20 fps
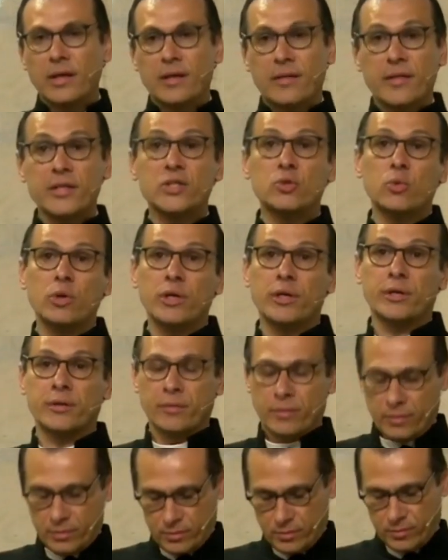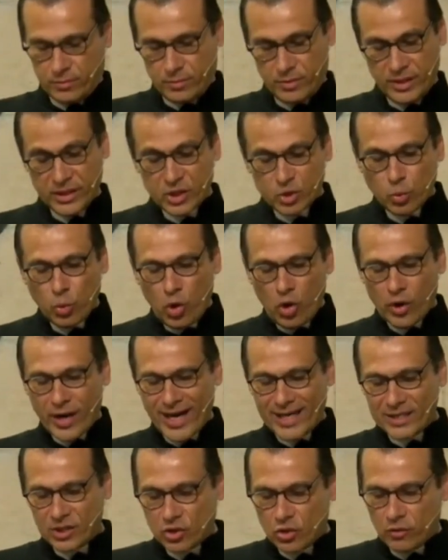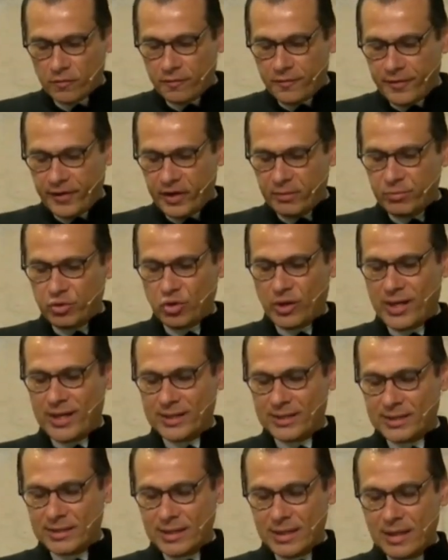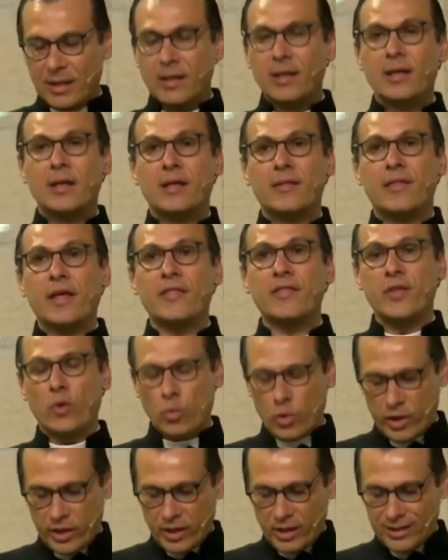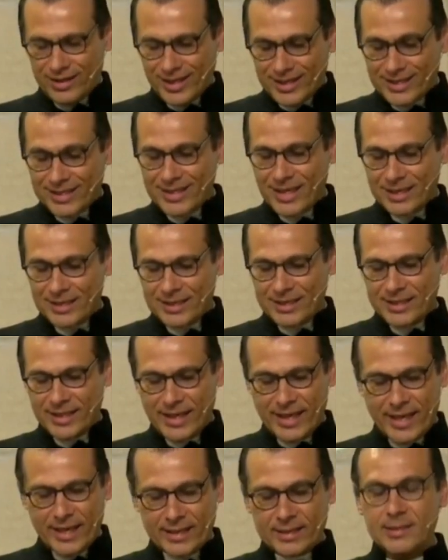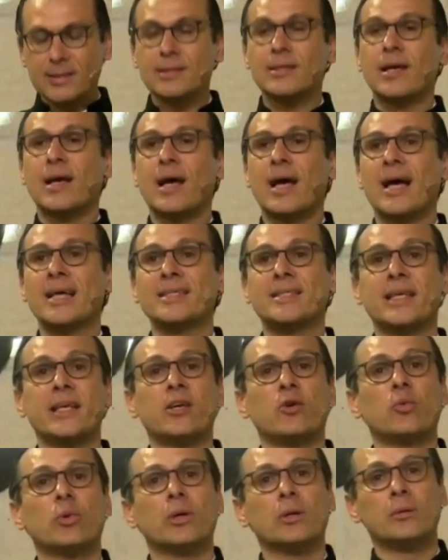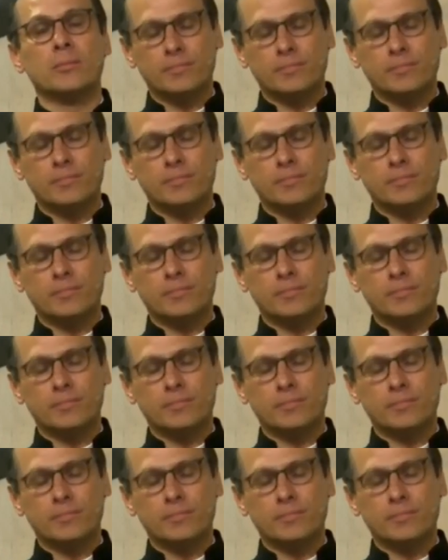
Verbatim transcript: This word, this war has confirmed to us that the world does not see us as equal.